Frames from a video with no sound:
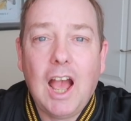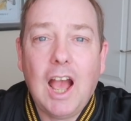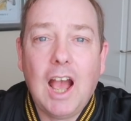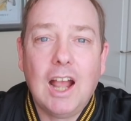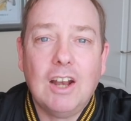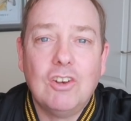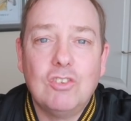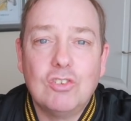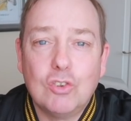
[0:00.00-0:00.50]

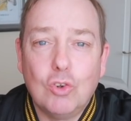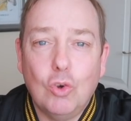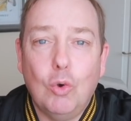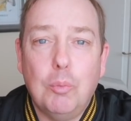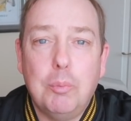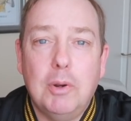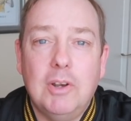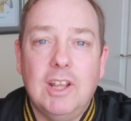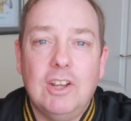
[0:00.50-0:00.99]
and
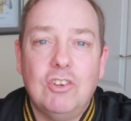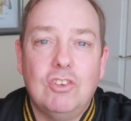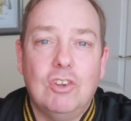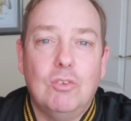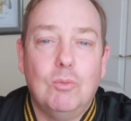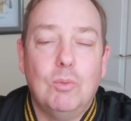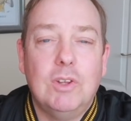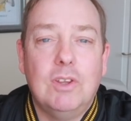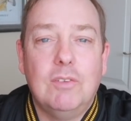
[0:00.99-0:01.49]
score
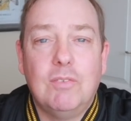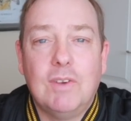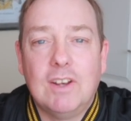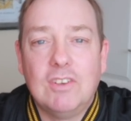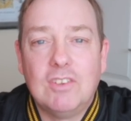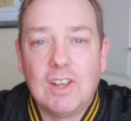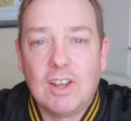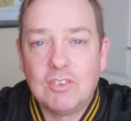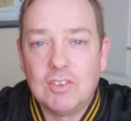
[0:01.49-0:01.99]
prediction with the
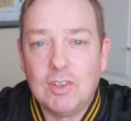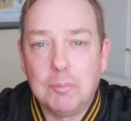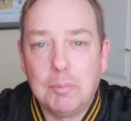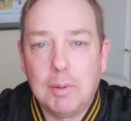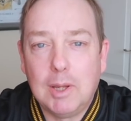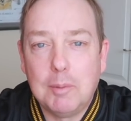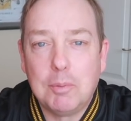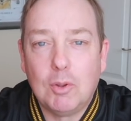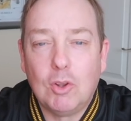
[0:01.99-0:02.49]
fantastic
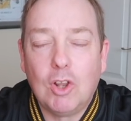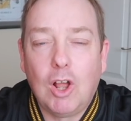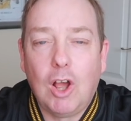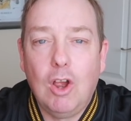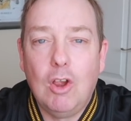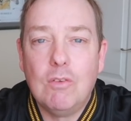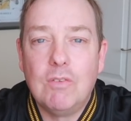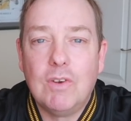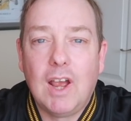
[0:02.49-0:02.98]
people
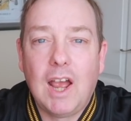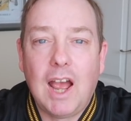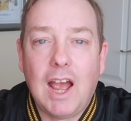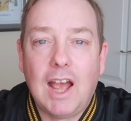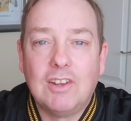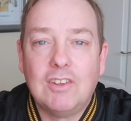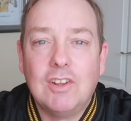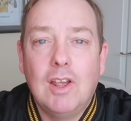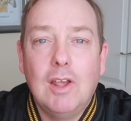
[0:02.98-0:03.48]
over
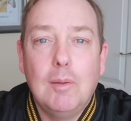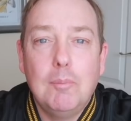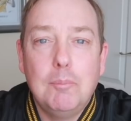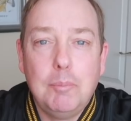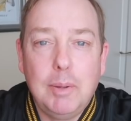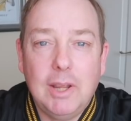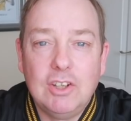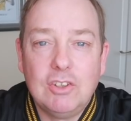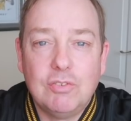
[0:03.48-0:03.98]
at
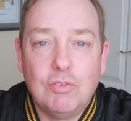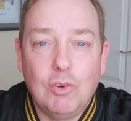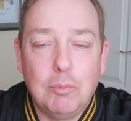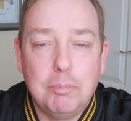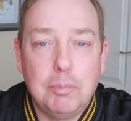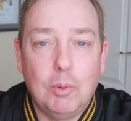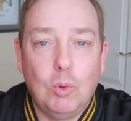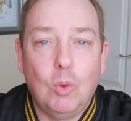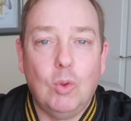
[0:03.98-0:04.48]
Pitch
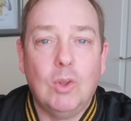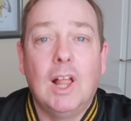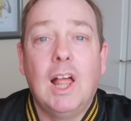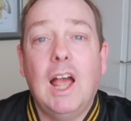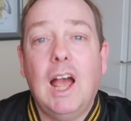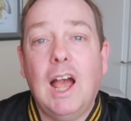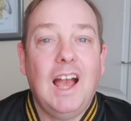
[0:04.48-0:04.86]
Football,